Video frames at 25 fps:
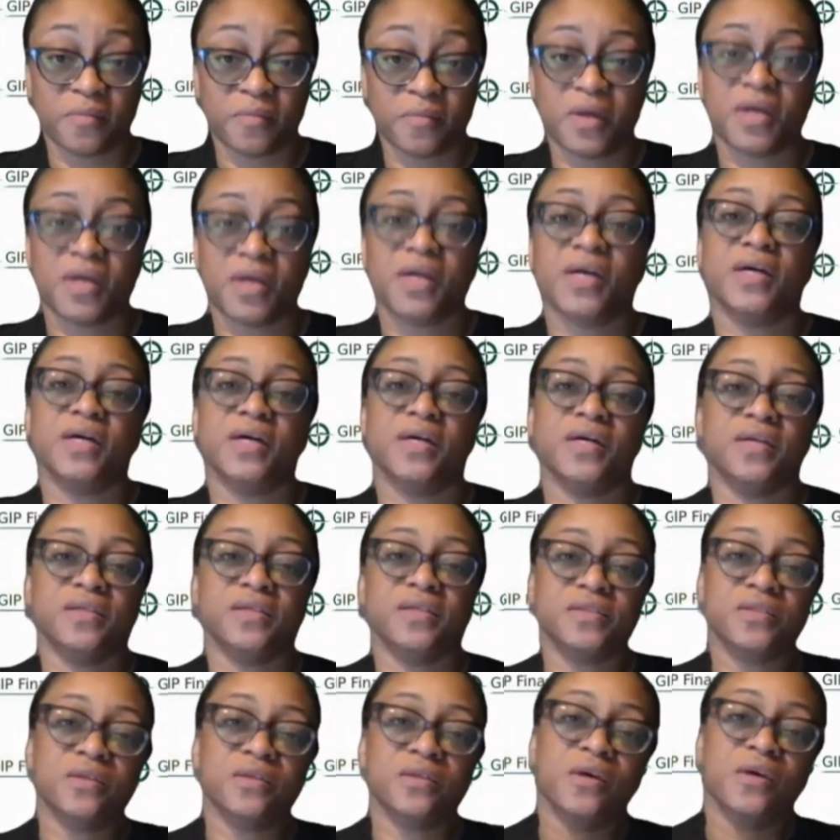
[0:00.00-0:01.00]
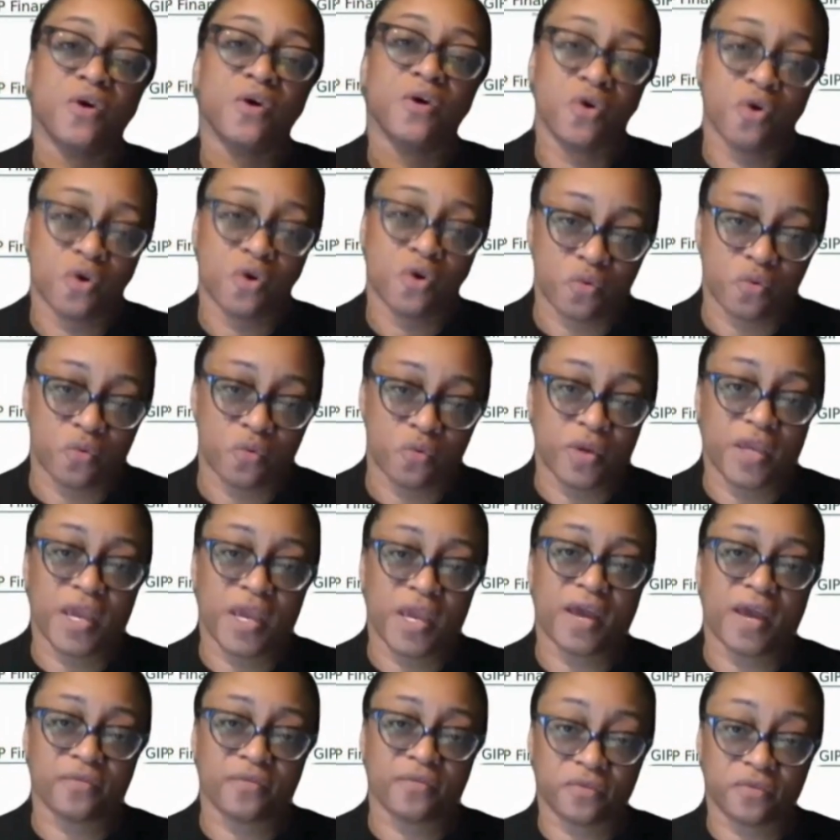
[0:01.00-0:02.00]
because we
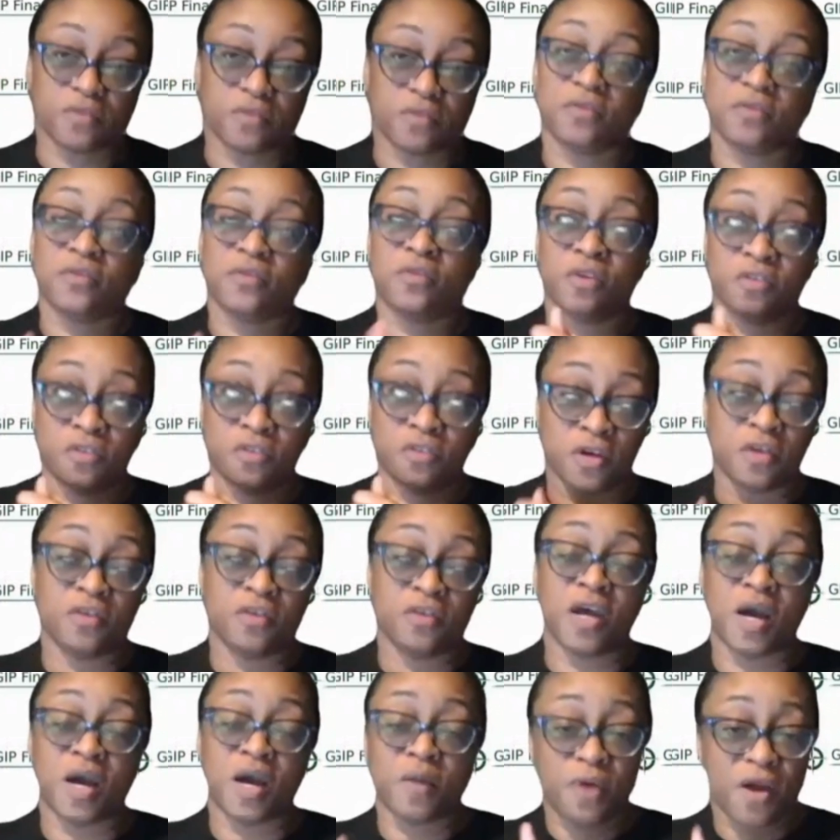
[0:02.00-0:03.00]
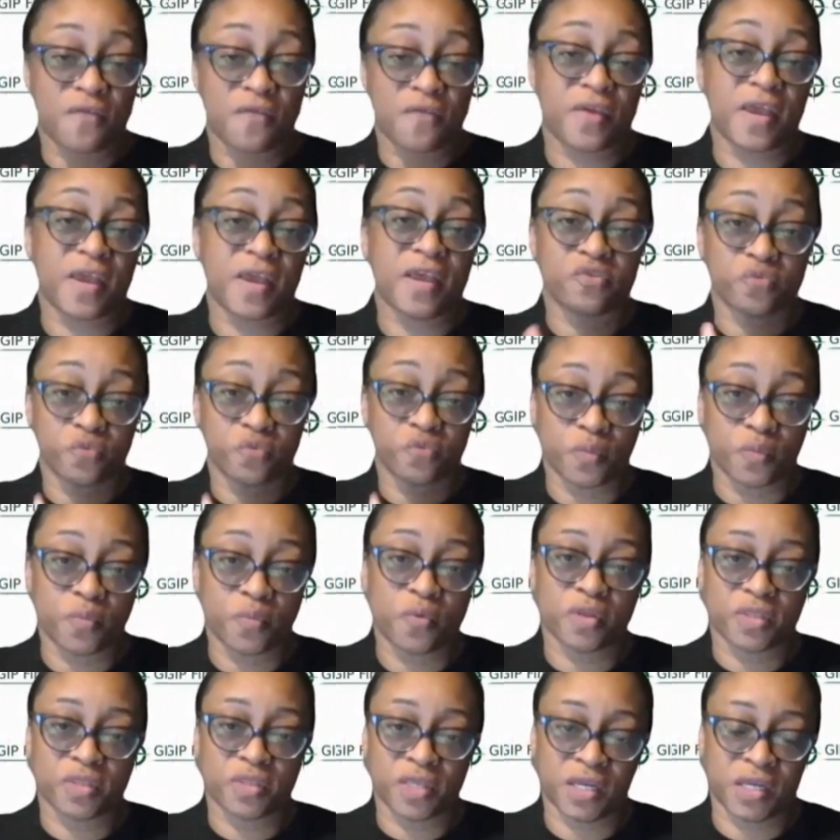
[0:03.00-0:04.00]
have the nonprofit has to
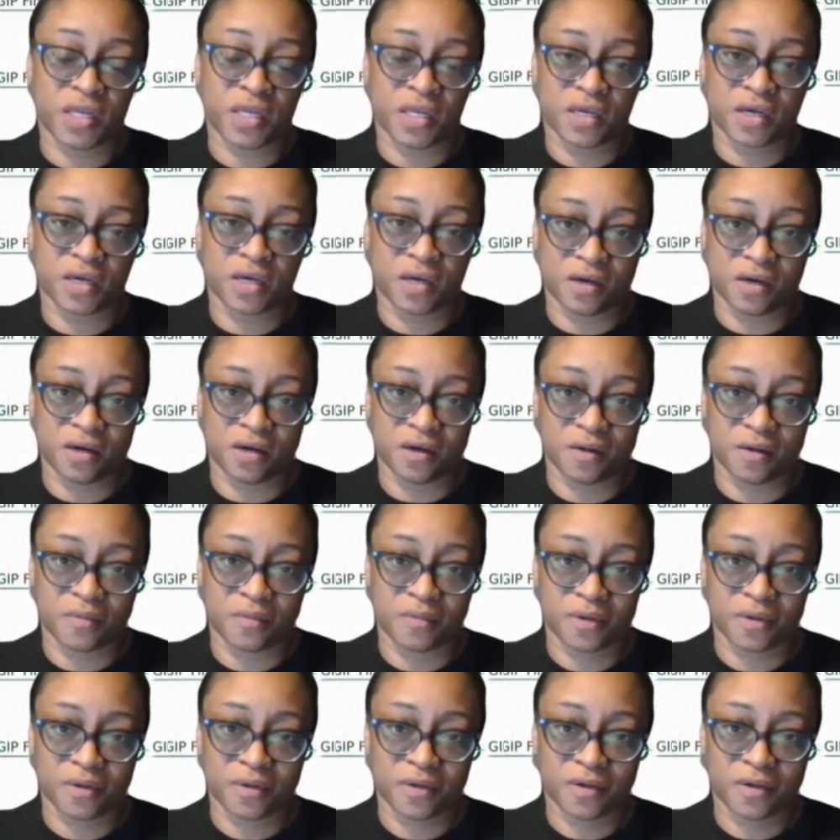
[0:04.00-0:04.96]
report that income,